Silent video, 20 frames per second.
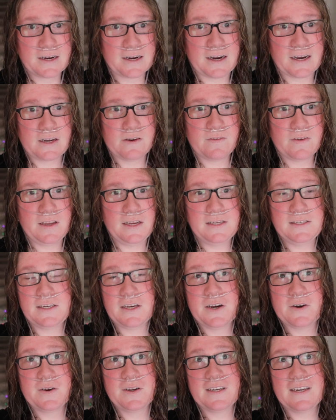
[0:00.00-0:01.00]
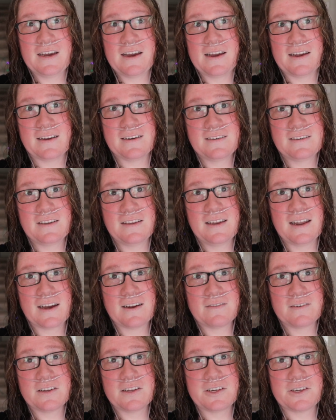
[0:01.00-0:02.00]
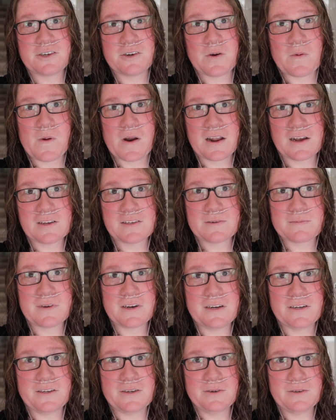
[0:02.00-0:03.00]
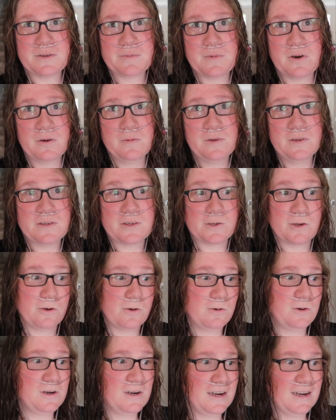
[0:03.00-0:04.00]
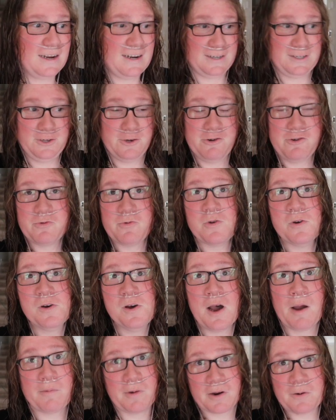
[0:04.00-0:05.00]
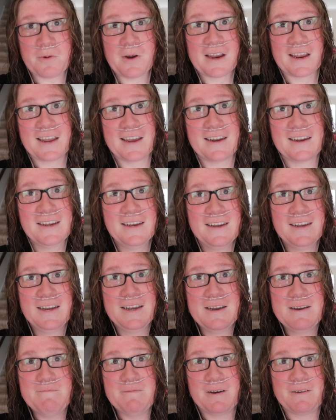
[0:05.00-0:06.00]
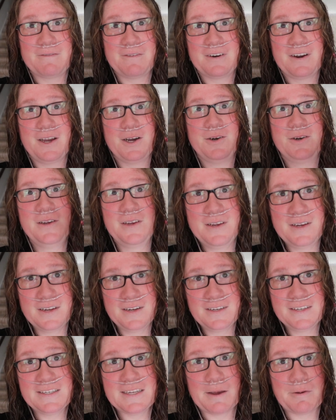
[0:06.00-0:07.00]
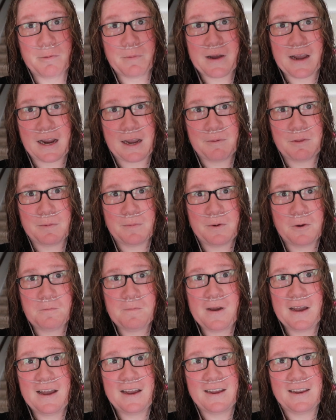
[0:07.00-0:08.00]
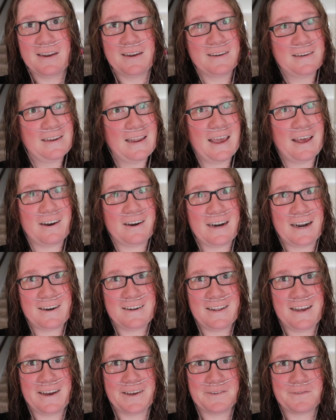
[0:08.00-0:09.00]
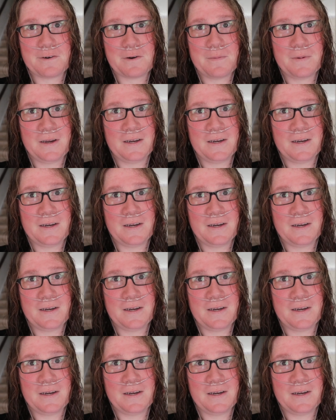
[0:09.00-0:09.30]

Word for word: kind of an easygoing day. Not really sure what else I'm going to do at the moment, so as usual I'm going to wing it. But for now, it's time to pack up the book bag and head on out of the house for a